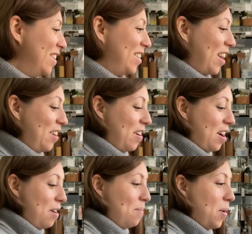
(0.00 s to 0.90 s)
so
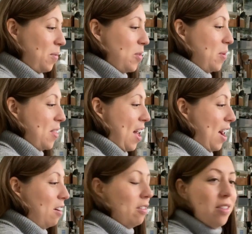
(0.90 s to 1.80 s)
um, I'm gonna put that
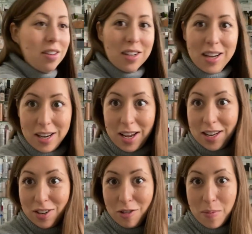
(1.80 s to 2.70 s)
out on the side here
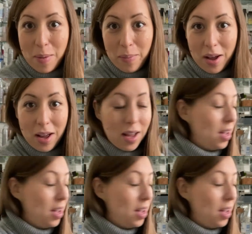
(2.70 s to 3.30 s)
to remember,